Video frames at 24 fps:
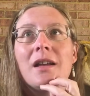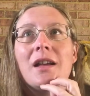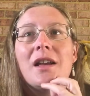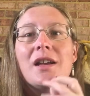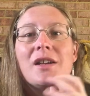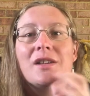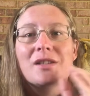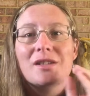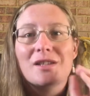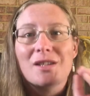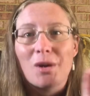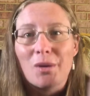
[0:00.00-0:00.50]

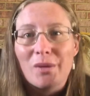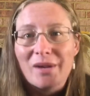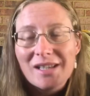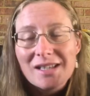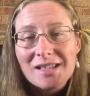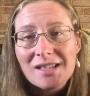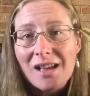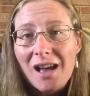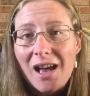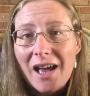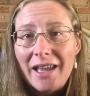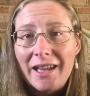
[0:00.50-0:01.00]
So
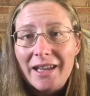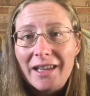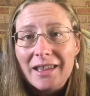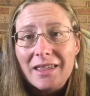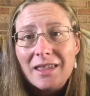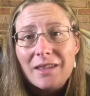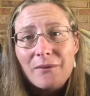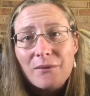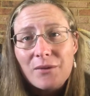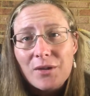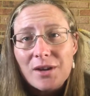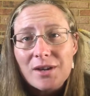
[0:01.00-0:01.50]
exciting,
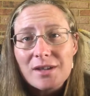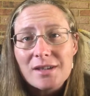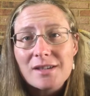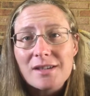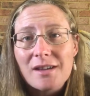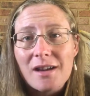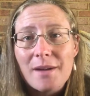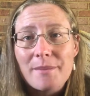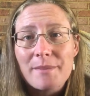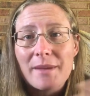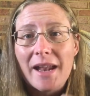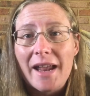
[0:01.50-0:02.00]
the first
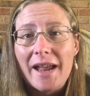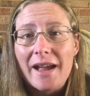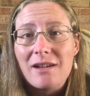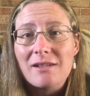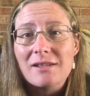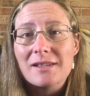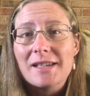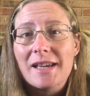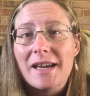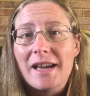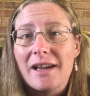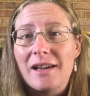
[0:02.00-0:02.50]
time that our
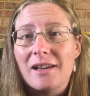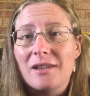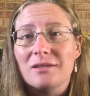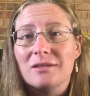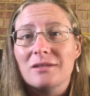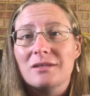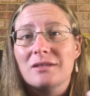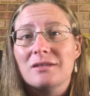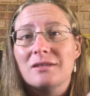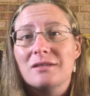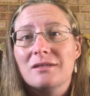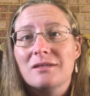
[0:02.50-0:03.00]
town
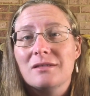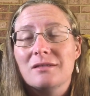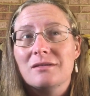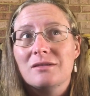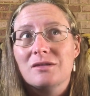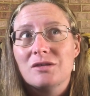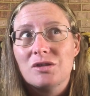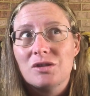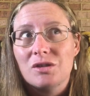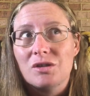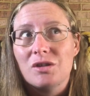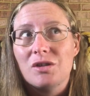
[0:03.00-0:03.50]

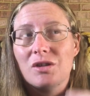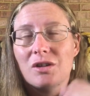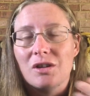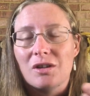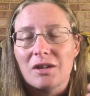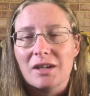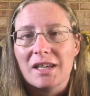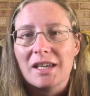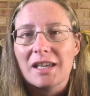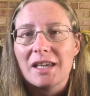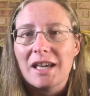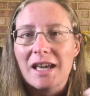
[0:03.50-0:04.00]
junior
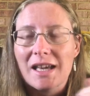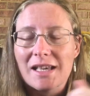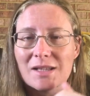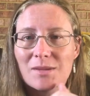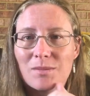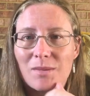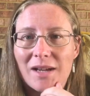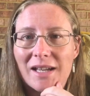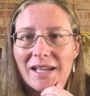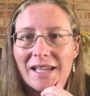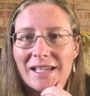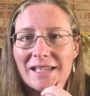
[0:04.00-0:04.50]
hockey has
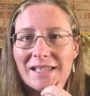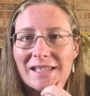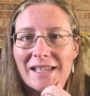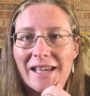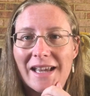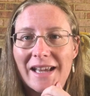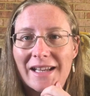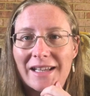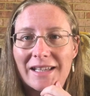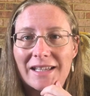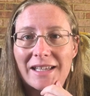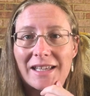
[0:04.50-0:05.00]
won in
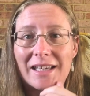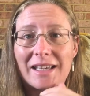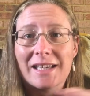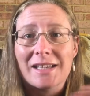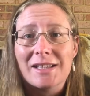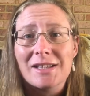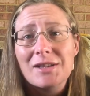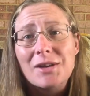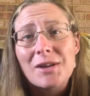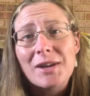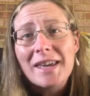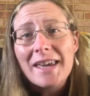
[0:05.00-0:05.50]
10 years,
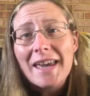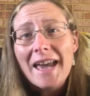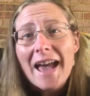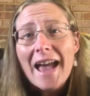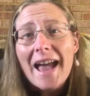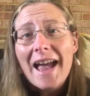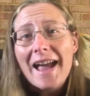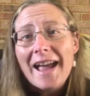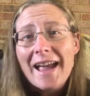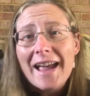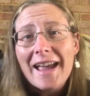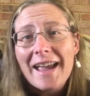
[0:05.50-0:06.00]
so
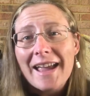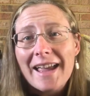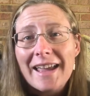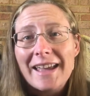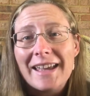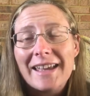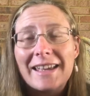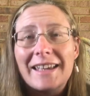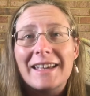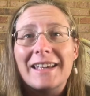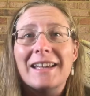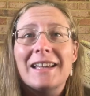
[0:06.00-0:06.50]

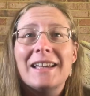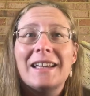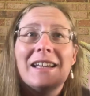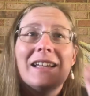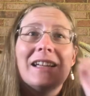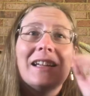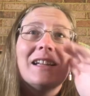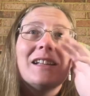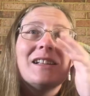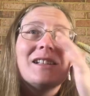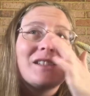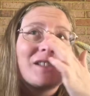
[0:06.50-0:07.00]
yay!
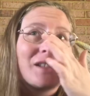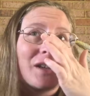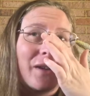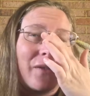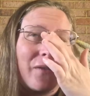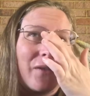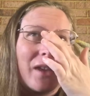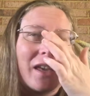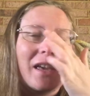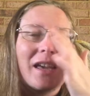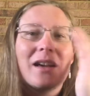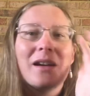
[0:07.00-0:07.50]

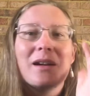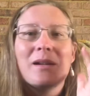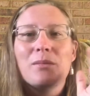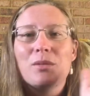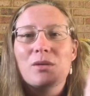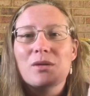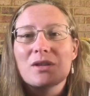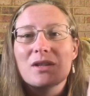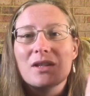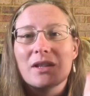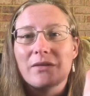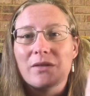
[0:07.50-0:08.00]
Sophie,
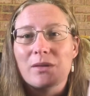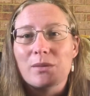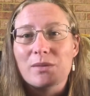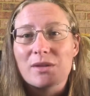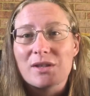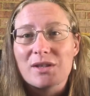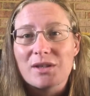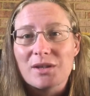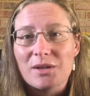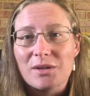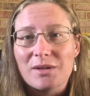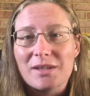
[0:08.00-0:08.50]
poor Sophie was
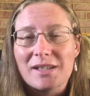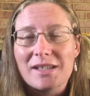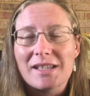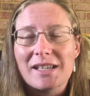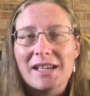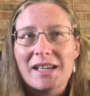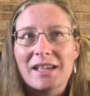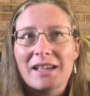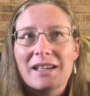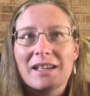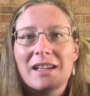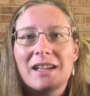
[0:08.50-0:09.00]
so
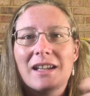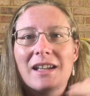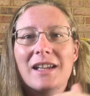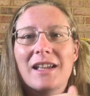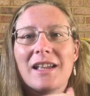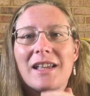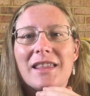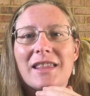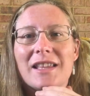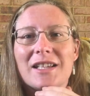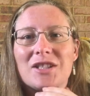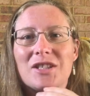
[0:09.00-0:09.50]
sick
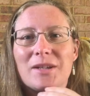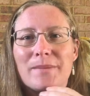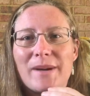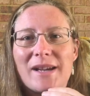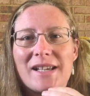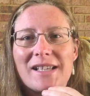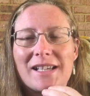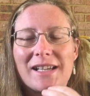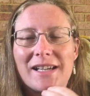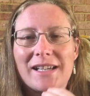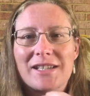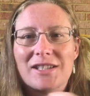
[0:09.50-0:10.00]
that she
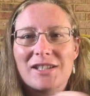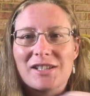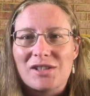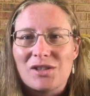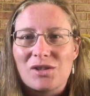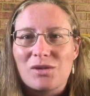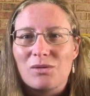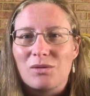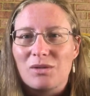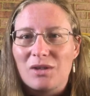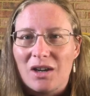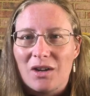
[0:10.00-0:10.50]
basically just
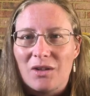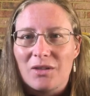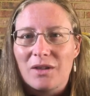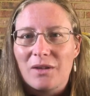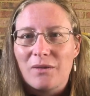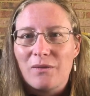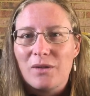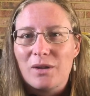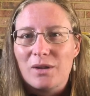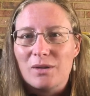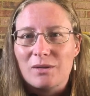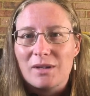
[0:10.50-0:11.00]
stood on the
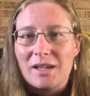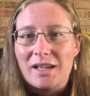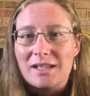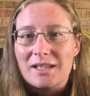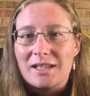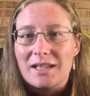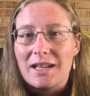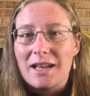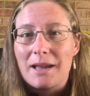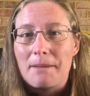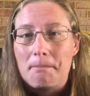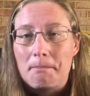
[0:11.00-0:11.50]
field as a
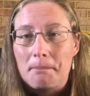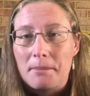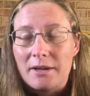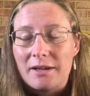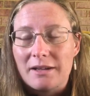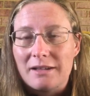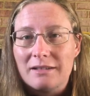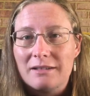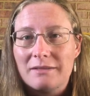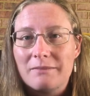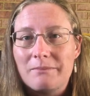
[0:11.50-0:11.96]
number